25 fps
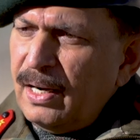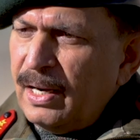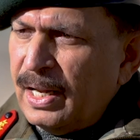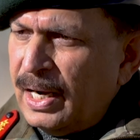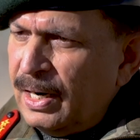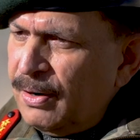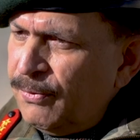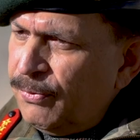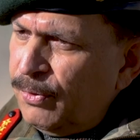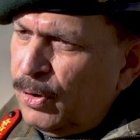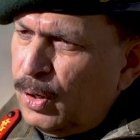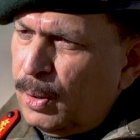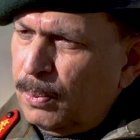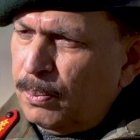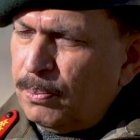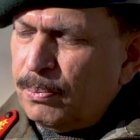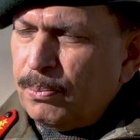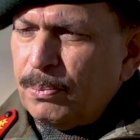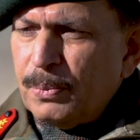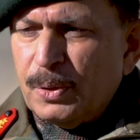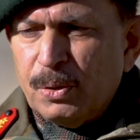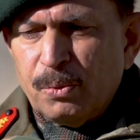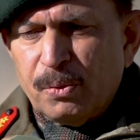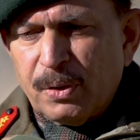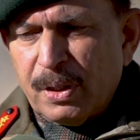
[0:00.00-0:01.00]
landform,
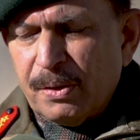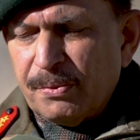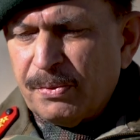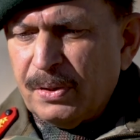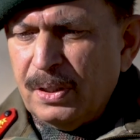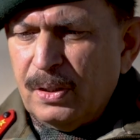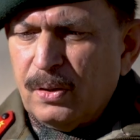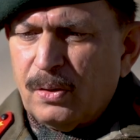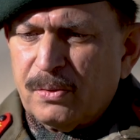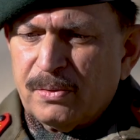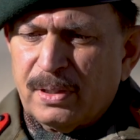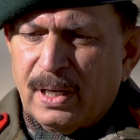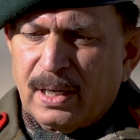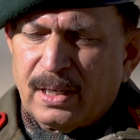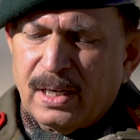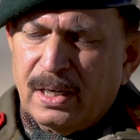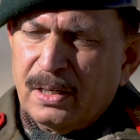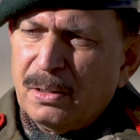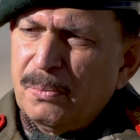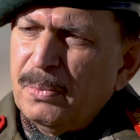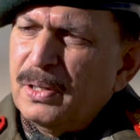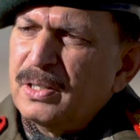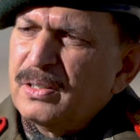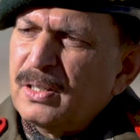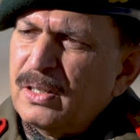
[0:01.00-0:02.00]
you would have seen on
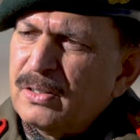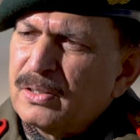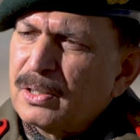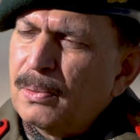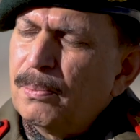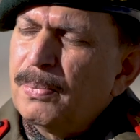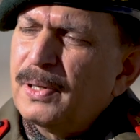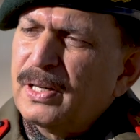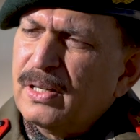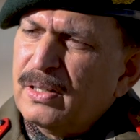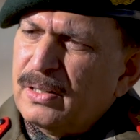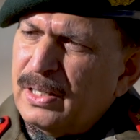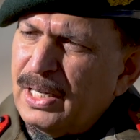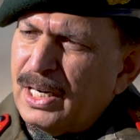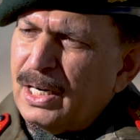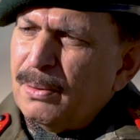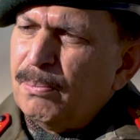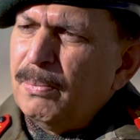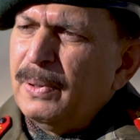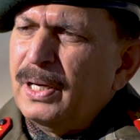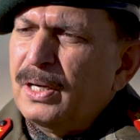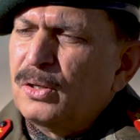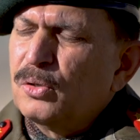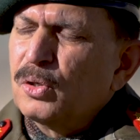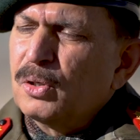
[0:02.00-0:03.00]
satellite imagery, some places they had
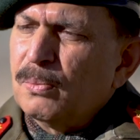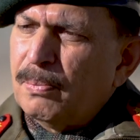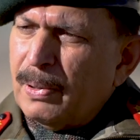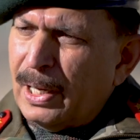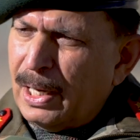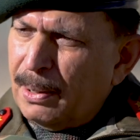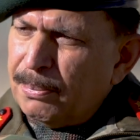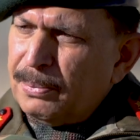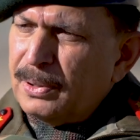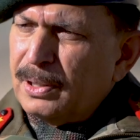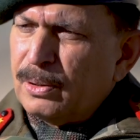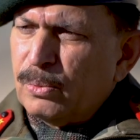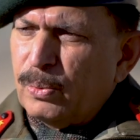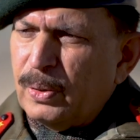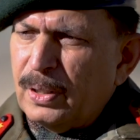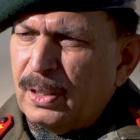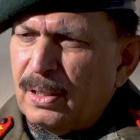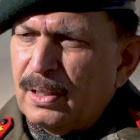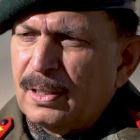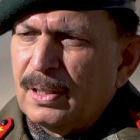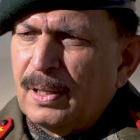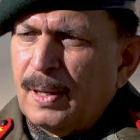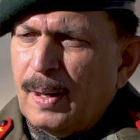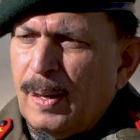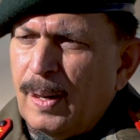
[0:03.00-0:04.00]
made those maps as
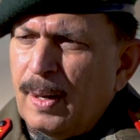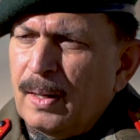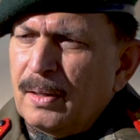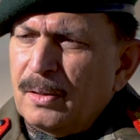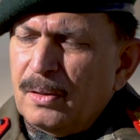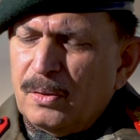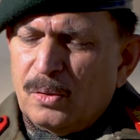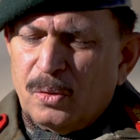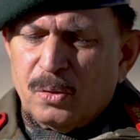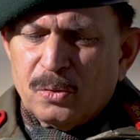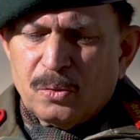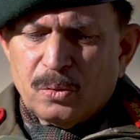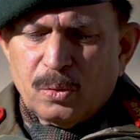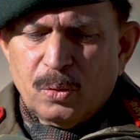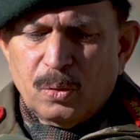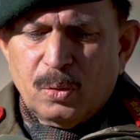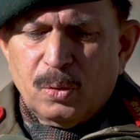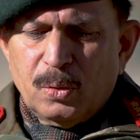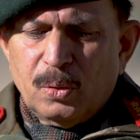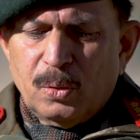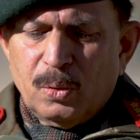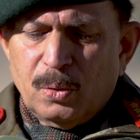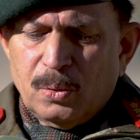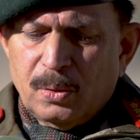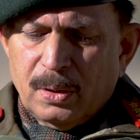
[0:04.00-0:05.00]
well. You know,
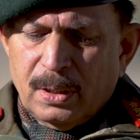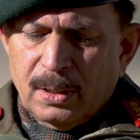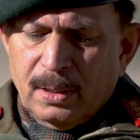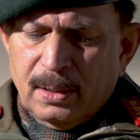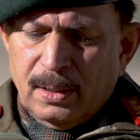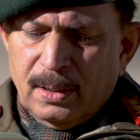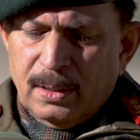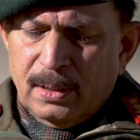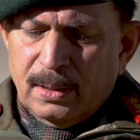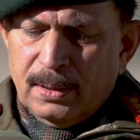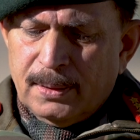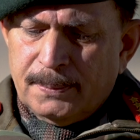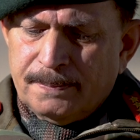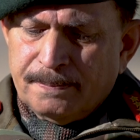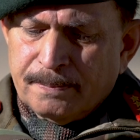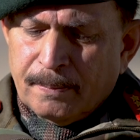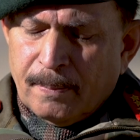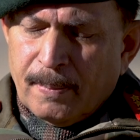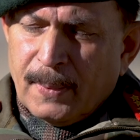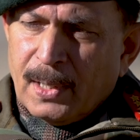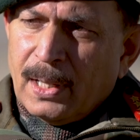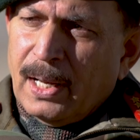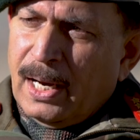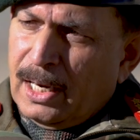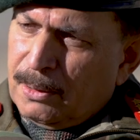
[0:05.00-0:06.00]
so uh,
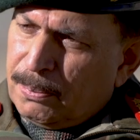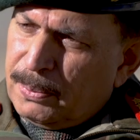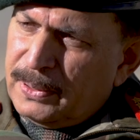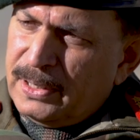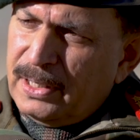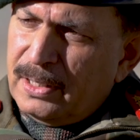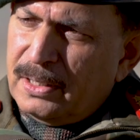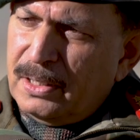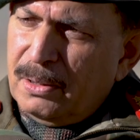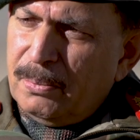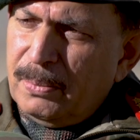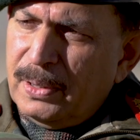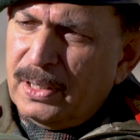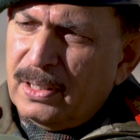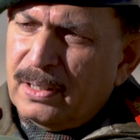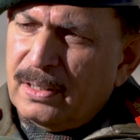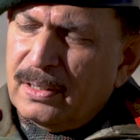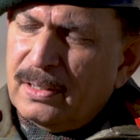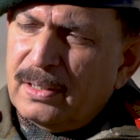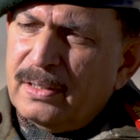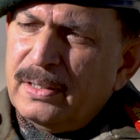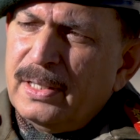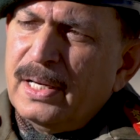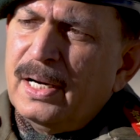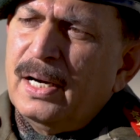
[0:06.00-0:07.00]
as per the agreement,
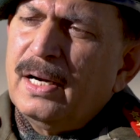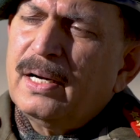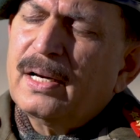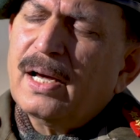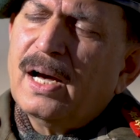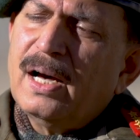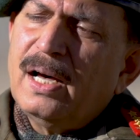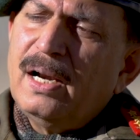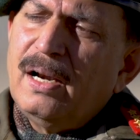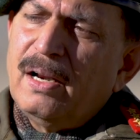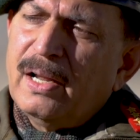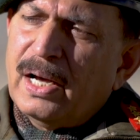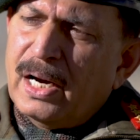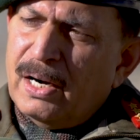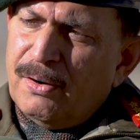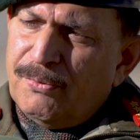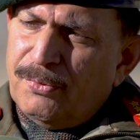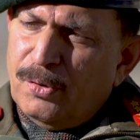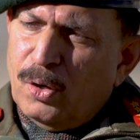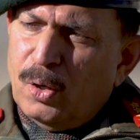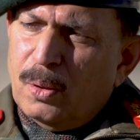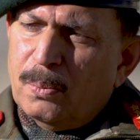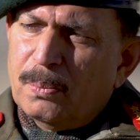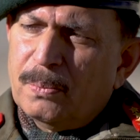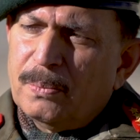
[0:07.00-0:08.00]
the entire
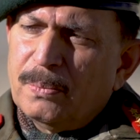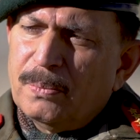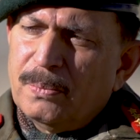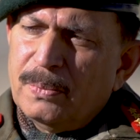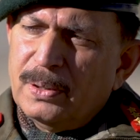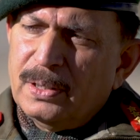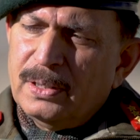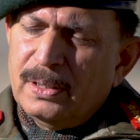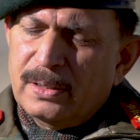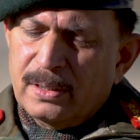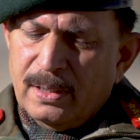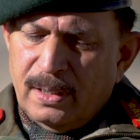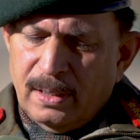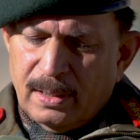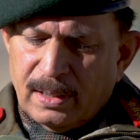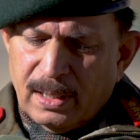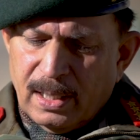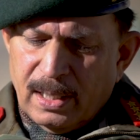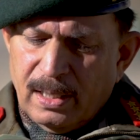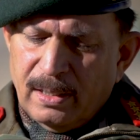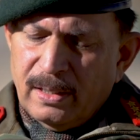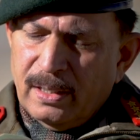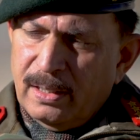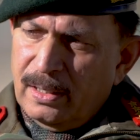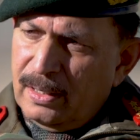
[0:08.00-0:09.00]
landform, this
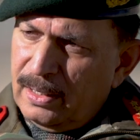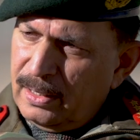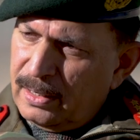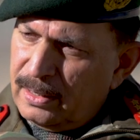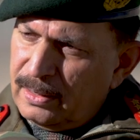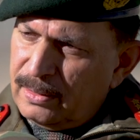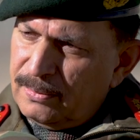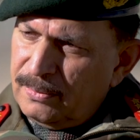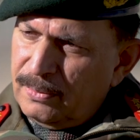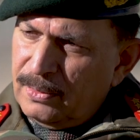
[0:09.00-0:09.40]
entire area